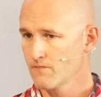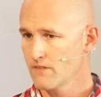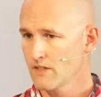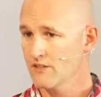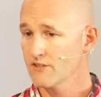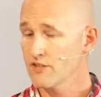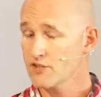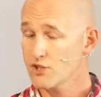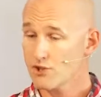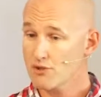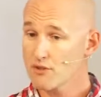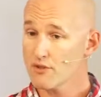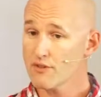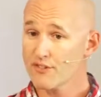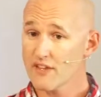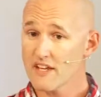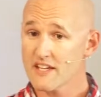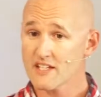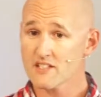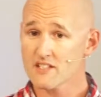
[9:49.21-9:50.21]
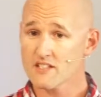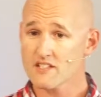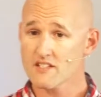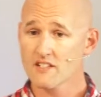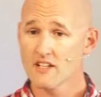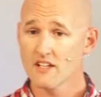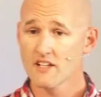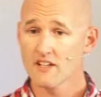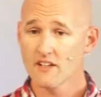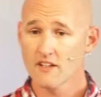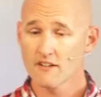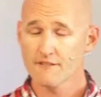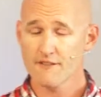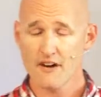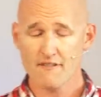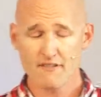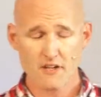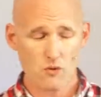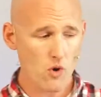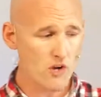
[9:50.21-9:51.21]
And the truth is, for
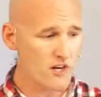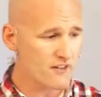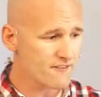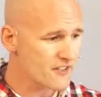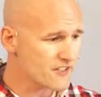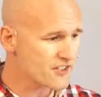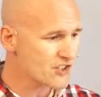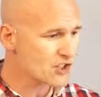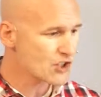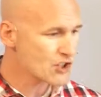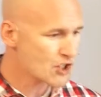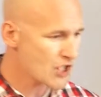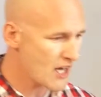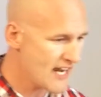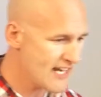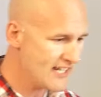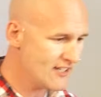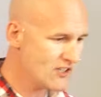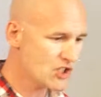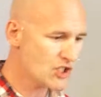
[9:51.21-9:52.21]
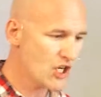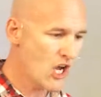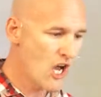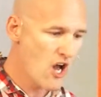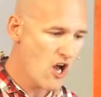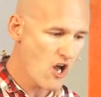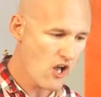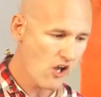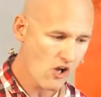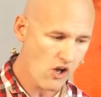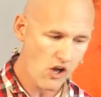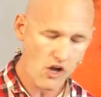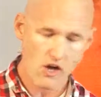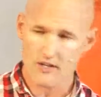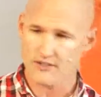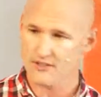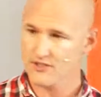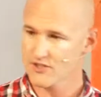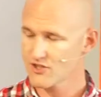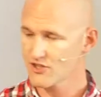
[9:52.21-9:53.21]
every one of us, change
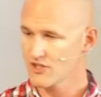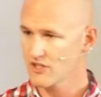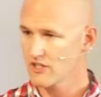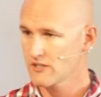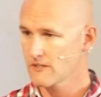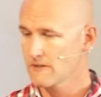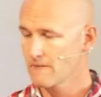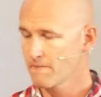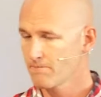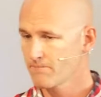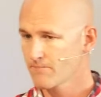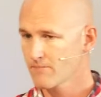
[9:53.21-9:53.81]
hurts.